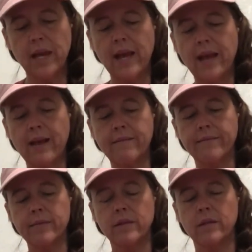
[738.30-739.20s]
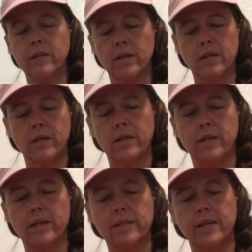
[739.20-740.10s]
I have,
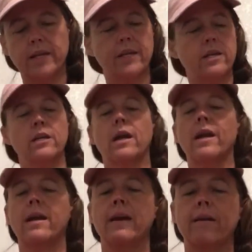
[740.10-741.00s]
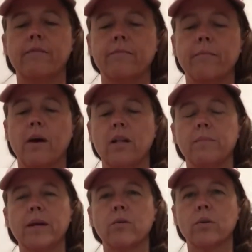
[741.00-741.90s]
inside here, I have all
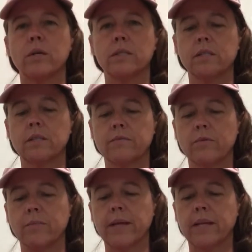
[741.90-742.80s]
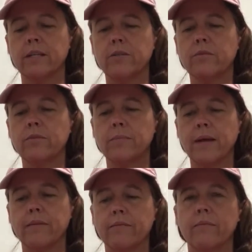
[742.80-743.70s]
my cords for my Kindle, for
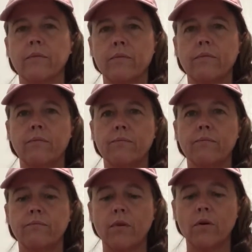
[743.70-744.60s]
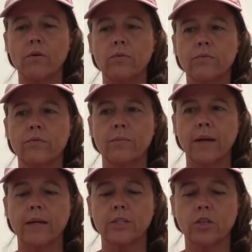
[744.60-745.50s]
my phone, for
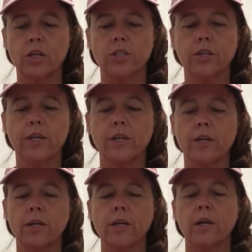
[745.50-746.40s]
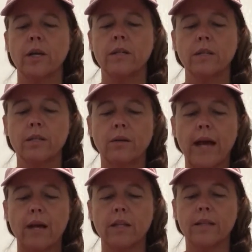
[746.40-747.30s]
my charger here, the little
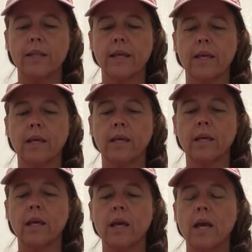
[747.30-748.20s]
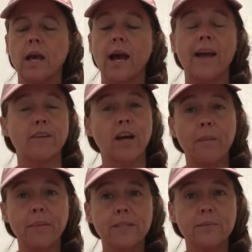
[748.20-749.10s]
outlet thing. I have a
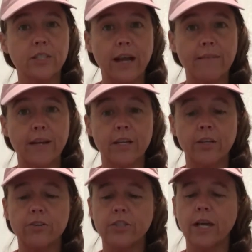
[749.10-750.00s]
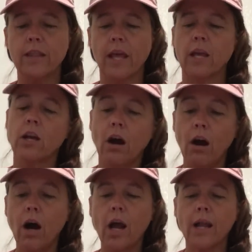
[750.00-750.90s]
compass, which I haven't had to use yet, thank
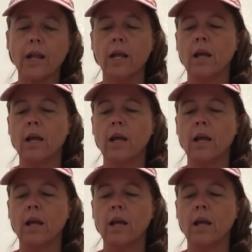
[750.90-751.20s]
God.